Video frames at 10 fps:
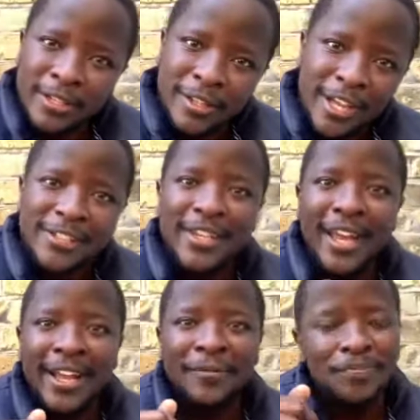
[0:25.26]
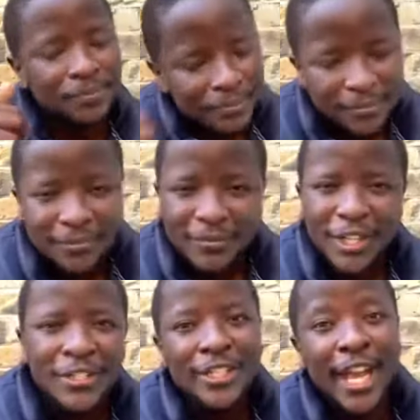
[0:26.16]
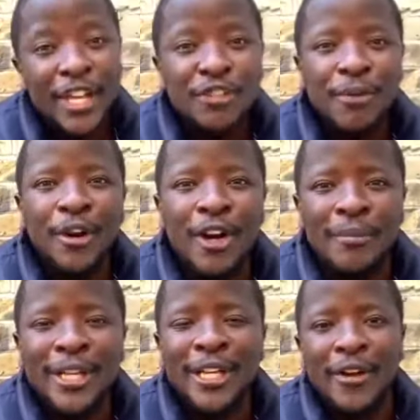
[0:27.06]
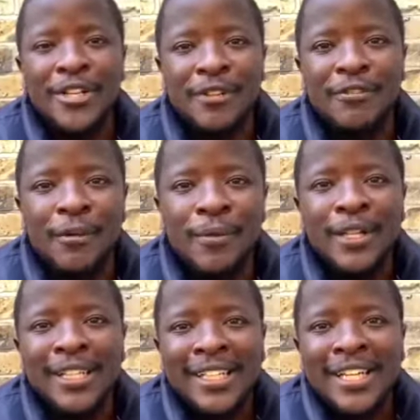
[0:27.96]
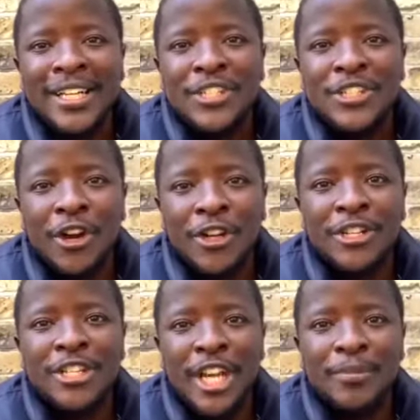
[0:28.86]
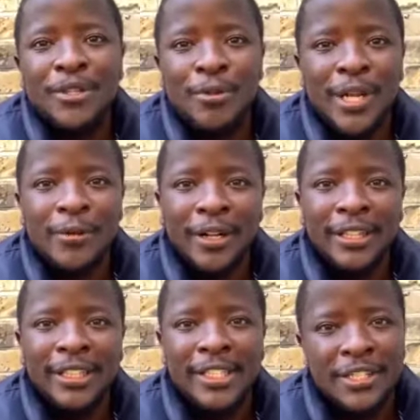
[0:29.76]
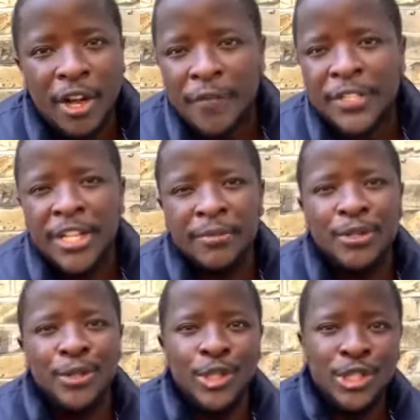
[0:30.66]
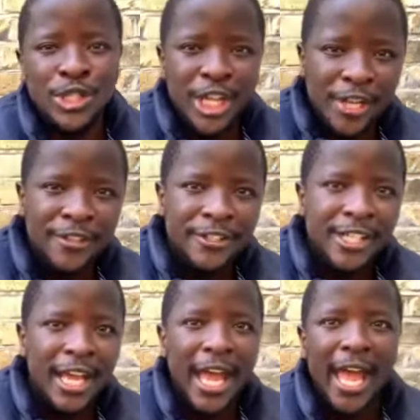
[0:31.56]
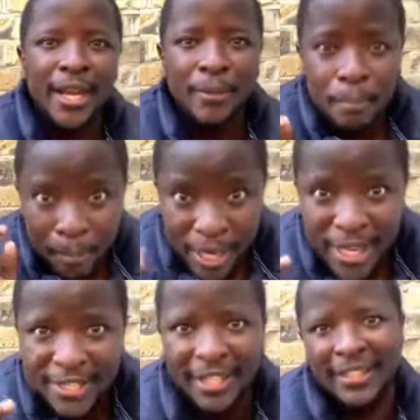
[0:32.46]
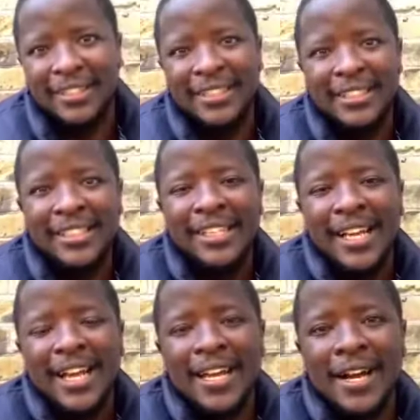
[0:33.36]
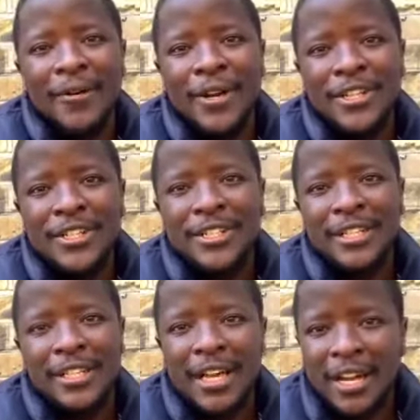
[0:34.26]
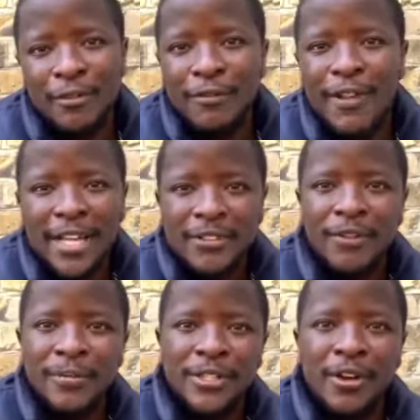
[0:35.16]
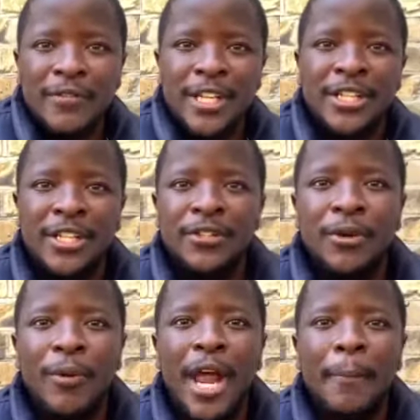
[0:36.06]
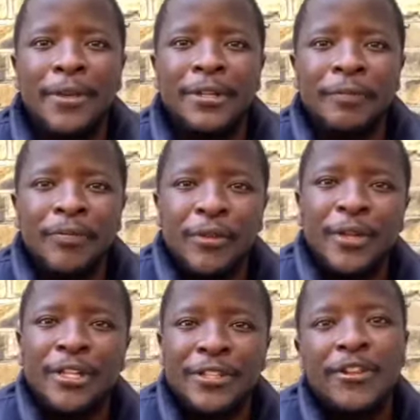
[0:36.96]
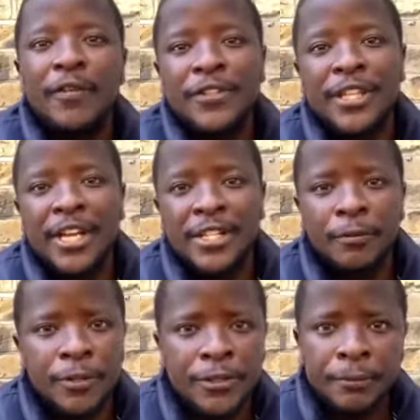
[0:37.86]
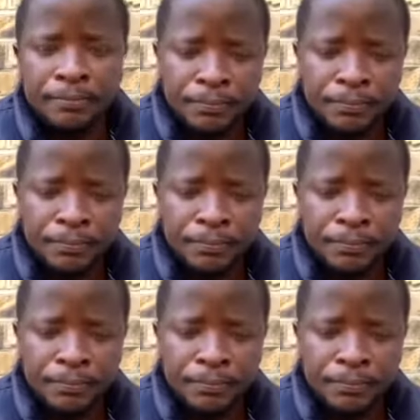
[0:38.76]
yesterday, today, and tomorrow, I'll be encouraging from John chapter 21. It's a conversation between Jesus and Peter. And I want to just kind of reflect from this conversation. So what happened in this conversation was